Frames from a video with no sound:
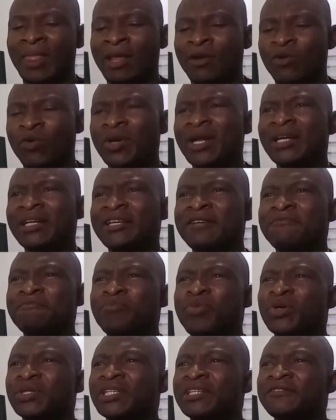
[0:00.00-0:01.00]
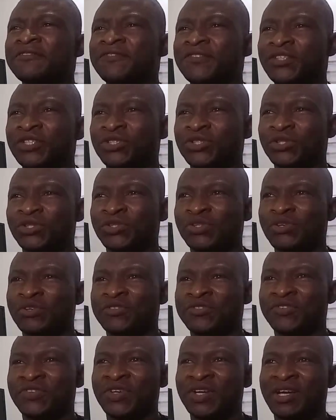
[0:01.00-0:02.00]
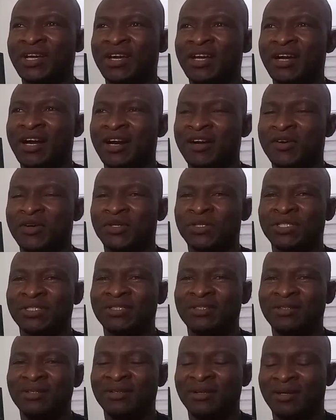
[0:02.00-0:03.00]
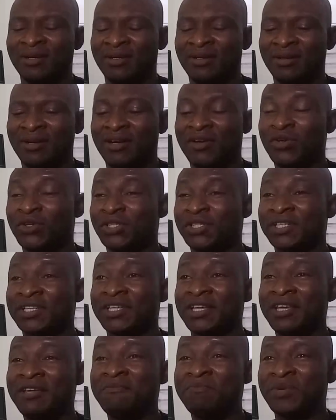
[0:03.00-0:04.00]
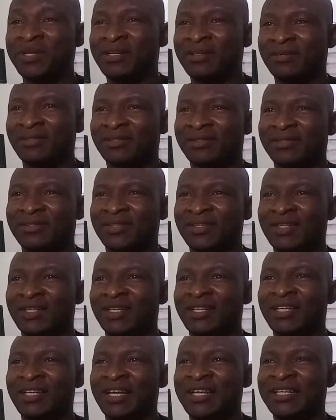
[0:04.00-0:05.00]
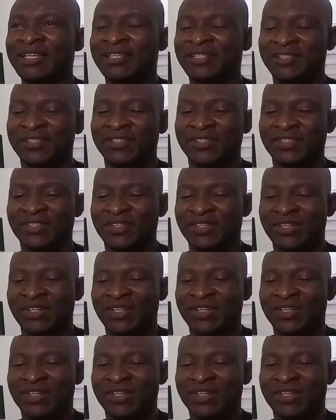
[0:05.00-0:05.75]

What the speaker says: What are the important features of acoustic impedance? It is